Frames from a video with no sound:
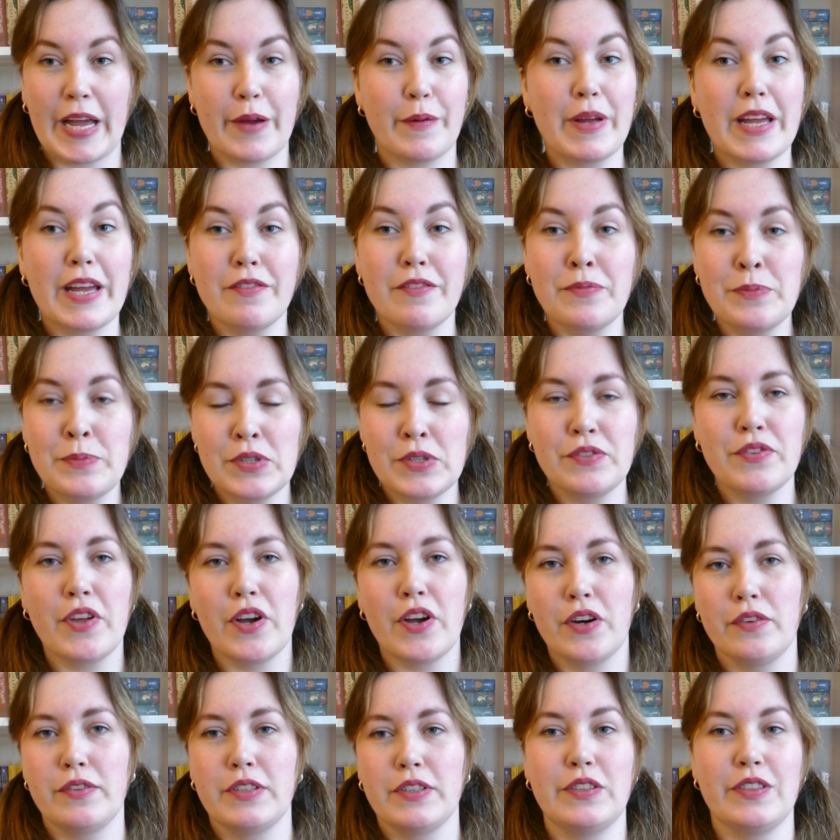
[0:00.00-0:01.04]
we have moved
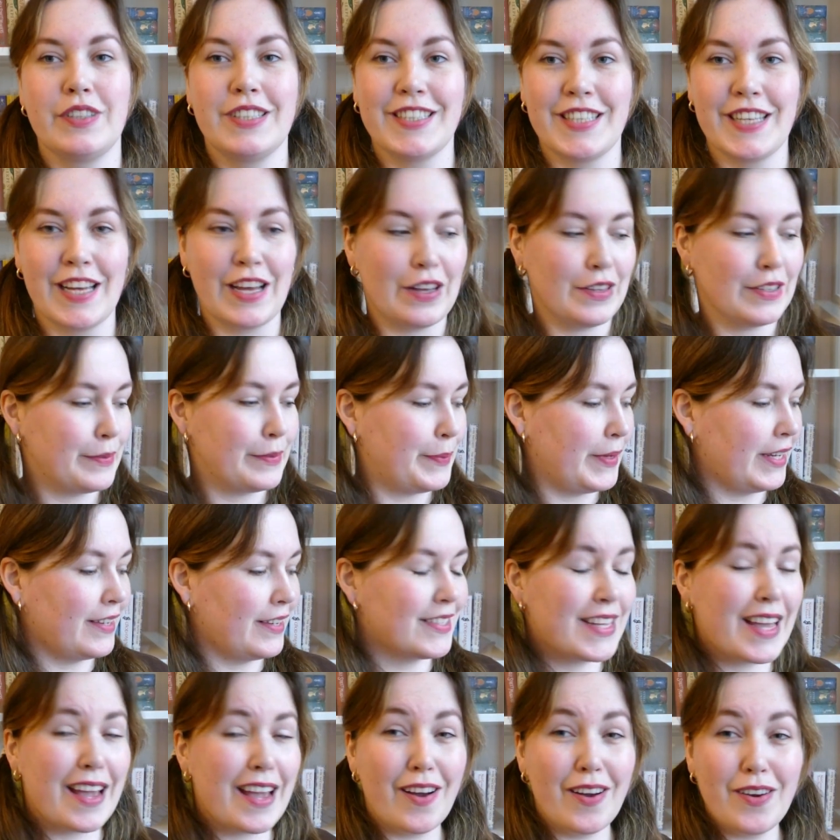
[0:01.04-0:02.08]
over to the shelves because
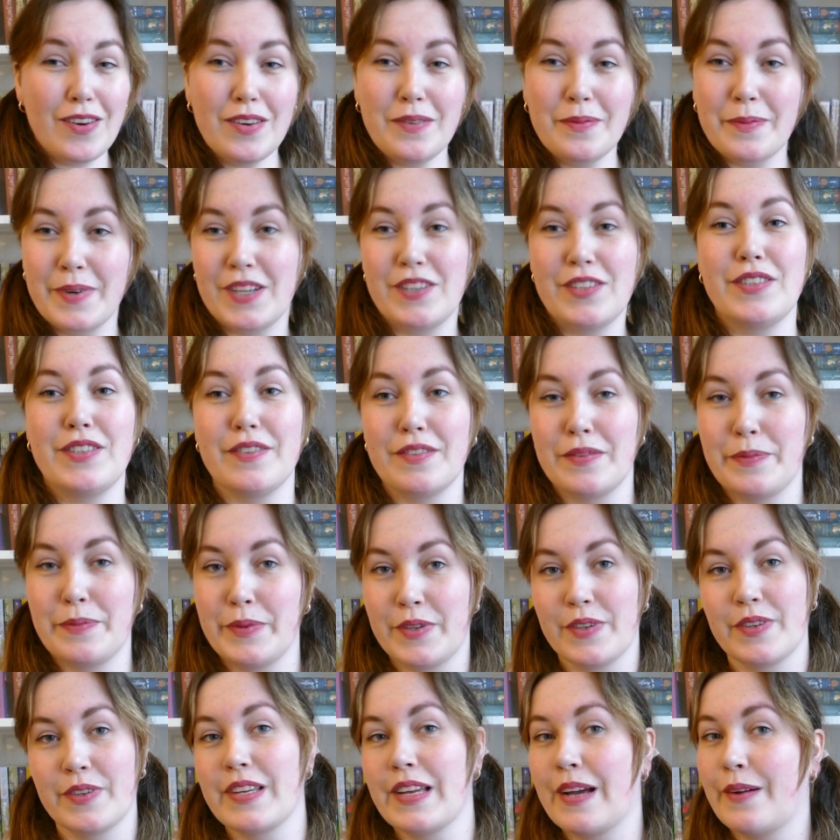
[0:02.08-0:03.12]
I own most of the
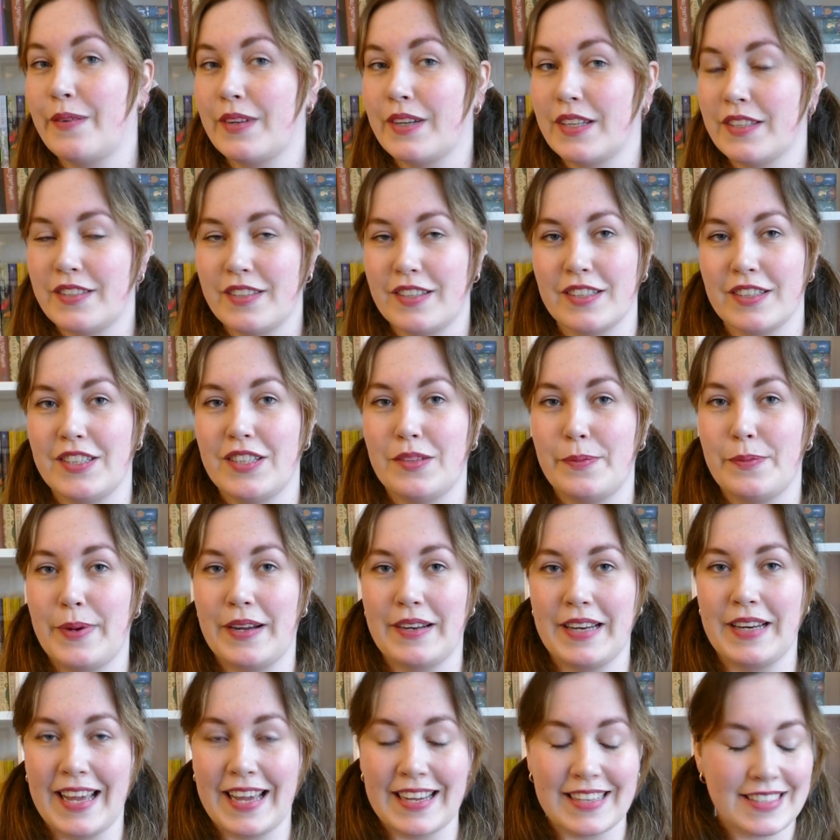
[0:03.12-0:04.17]
books I want to talk to you about
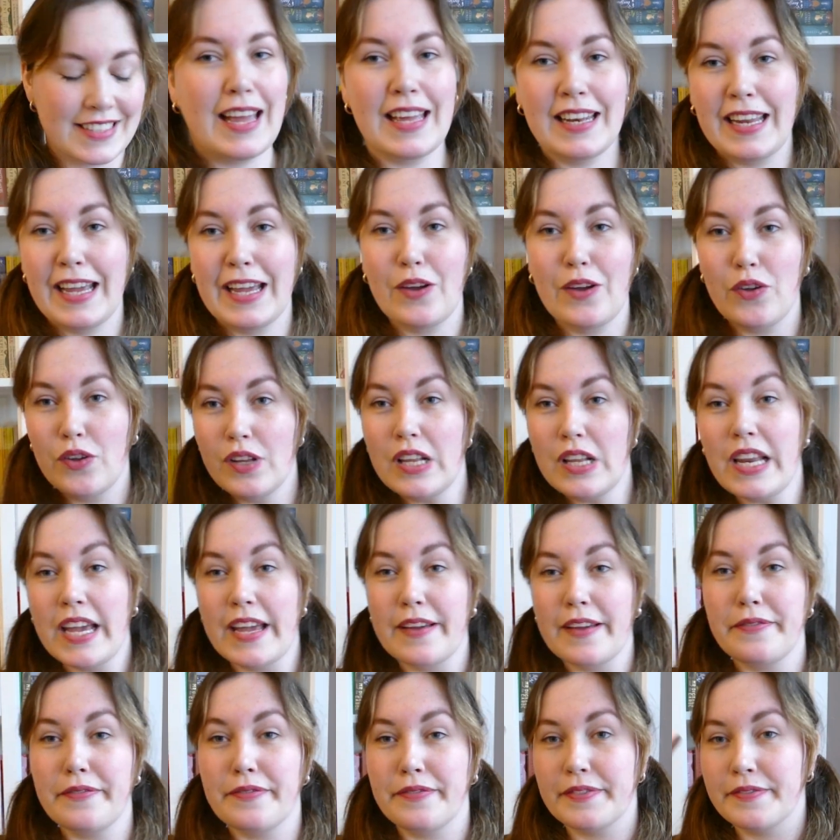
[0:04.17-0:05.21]
next, and they all
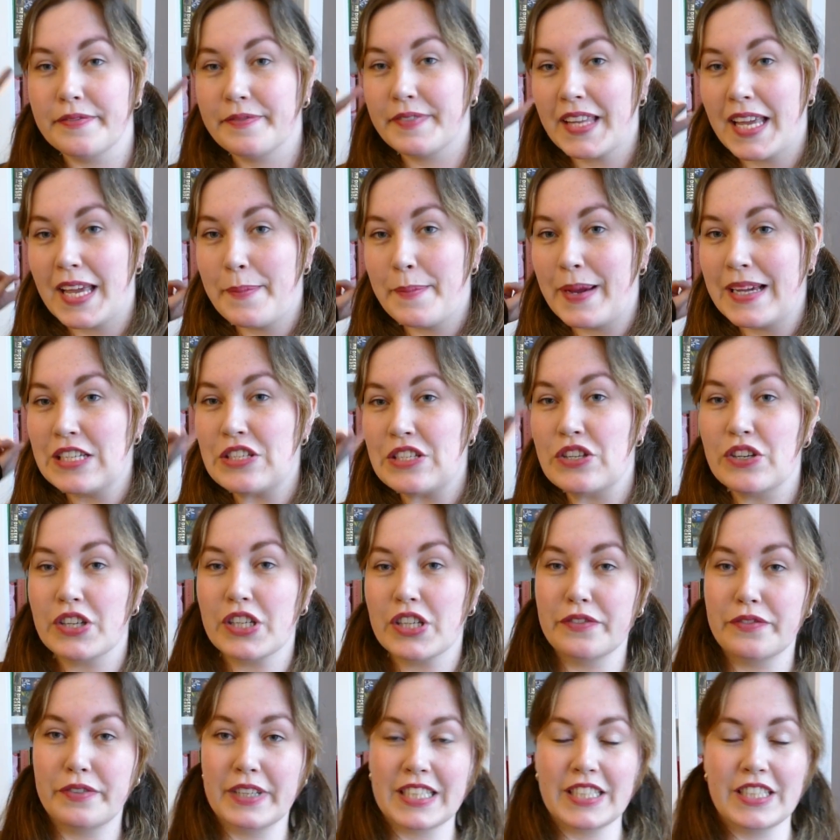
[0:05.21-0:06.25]
live in my
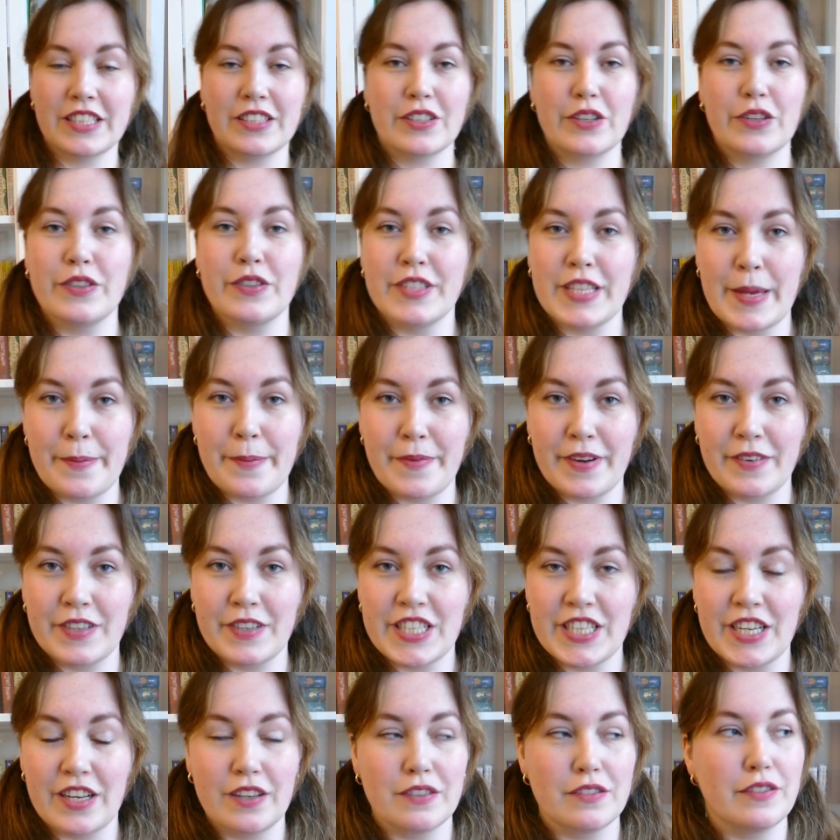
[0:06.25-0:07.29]
historical fiction contemporary
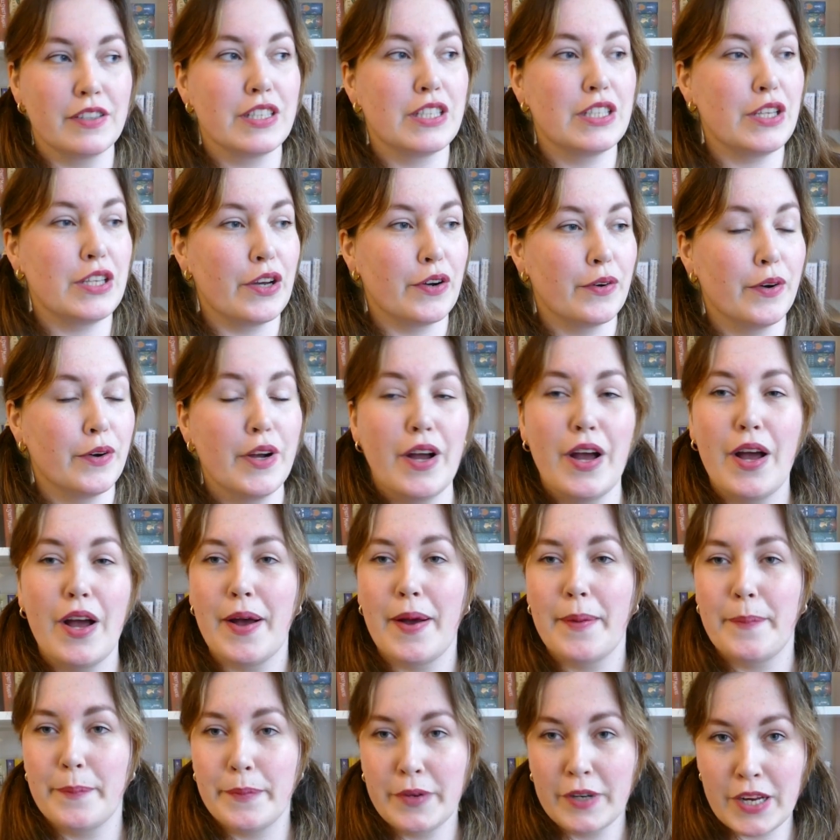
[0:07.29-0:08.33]
shelf. So
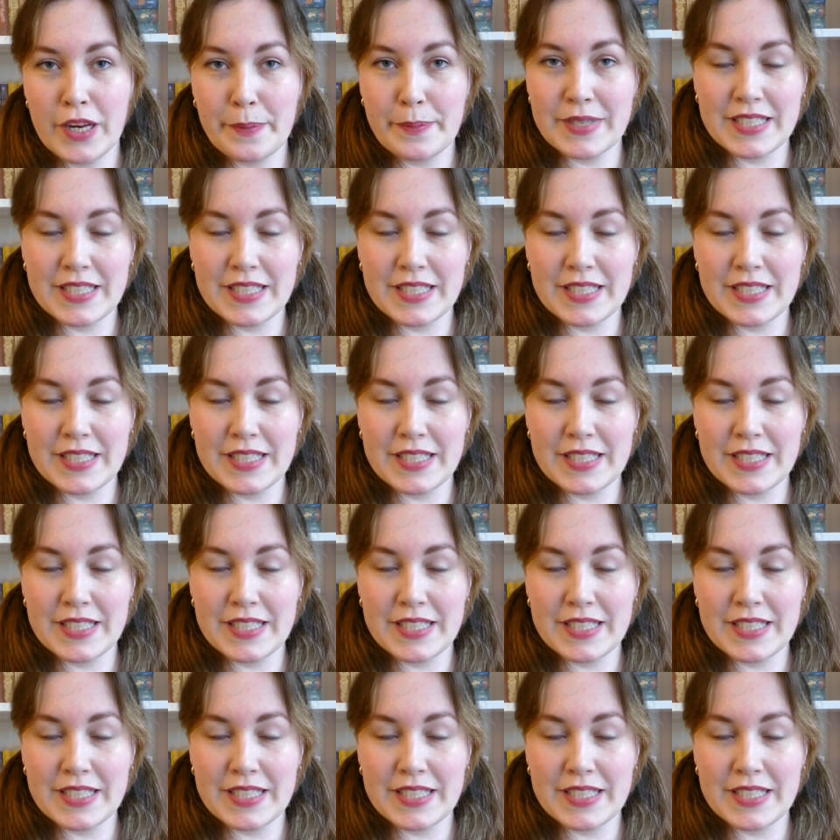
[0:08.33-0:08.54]
mood number